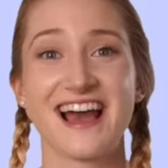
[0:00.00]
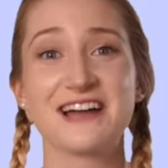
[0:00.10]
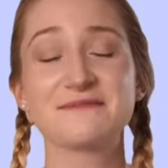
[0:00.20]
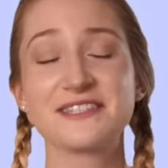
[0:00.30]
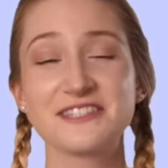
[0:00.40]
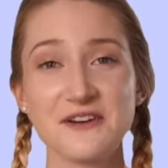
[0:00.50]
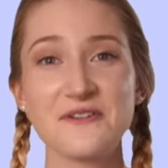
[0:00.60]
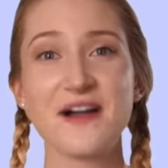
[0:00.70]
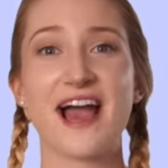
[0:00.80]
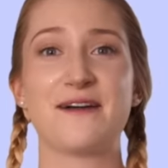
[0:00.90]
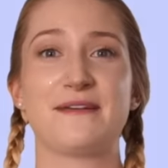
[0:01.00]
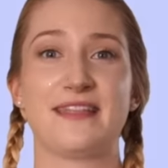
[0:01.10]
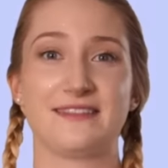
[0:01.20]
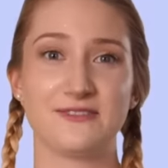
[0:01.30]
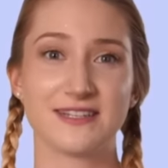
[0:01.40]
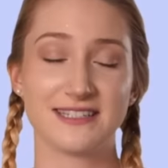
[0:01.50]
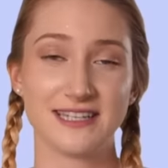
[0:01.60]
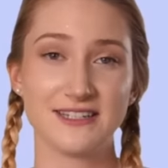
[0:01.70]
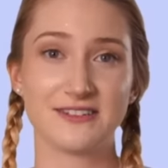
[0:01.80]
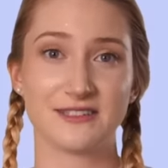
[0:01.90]
I'm so happy that you
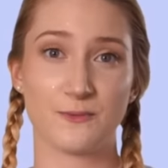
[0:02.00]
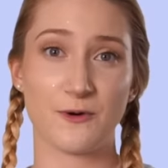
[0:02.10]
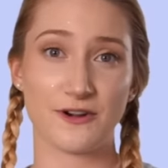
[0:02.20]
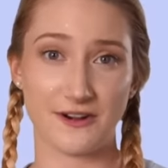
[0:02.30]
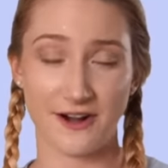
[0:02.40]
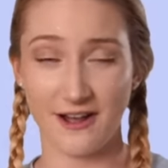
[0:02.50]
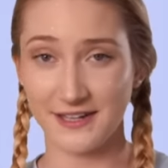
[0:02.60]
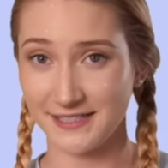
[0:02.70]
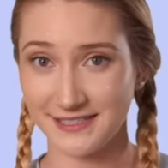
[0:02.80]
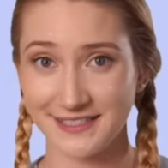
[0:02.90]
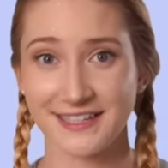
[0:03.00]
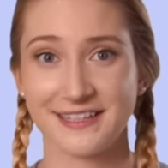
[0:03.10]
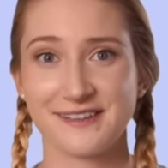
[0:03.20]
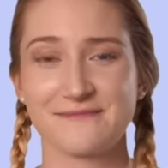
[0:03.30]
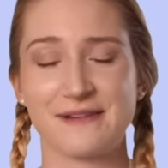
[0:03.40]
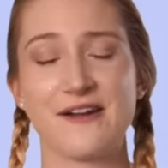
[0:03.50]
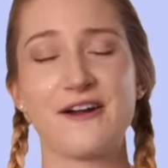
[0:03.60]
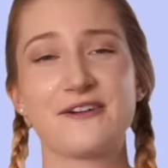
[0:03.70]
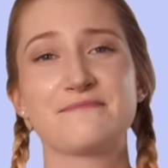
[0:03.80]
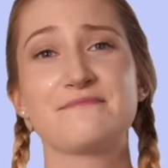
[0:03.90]
continue to support our cause. My
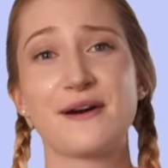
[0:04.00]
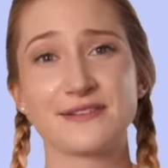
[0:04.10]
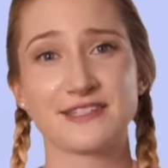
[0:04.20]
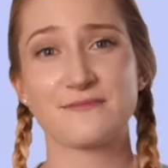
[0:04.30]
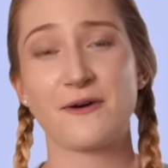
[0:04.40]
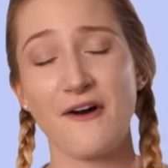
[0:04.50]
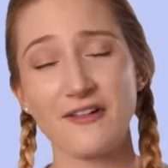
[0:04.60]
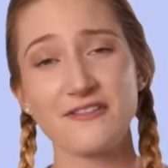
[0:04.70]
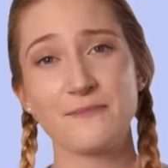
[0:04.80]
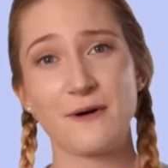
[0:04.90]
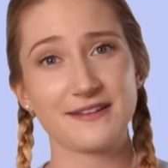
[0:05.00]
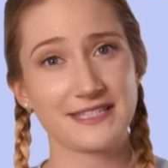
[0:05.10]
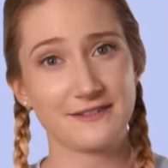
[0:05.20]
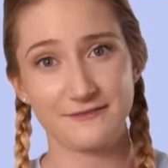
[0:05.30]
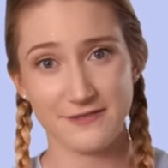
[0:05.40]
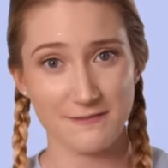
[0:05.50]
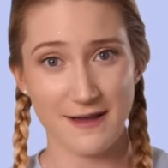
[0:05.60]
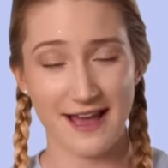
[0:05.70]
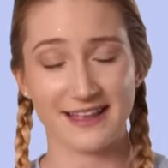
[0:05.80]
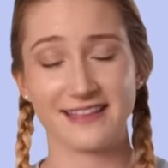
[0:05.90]
heart melts from all the positive
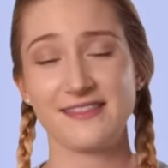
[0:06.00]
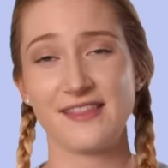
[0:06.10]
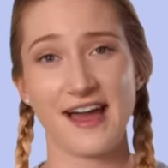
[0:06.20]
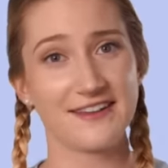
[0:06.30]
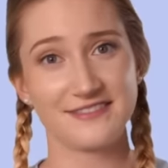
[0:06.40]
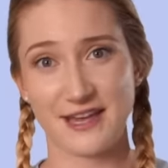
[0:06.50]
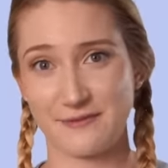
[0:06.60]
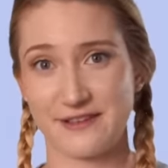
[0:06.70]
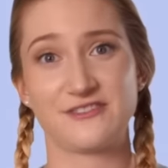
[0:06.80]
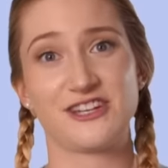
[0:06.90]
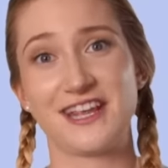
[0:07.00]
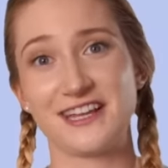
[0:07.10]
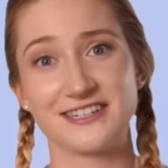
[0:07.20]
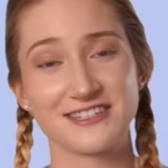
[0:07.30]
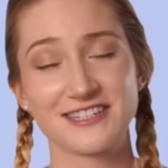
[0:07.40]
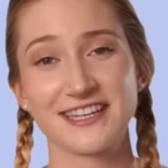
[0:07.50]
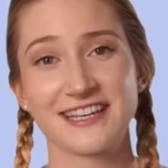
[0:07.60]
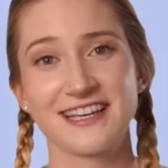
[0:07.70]
feedback and lives that we've changed.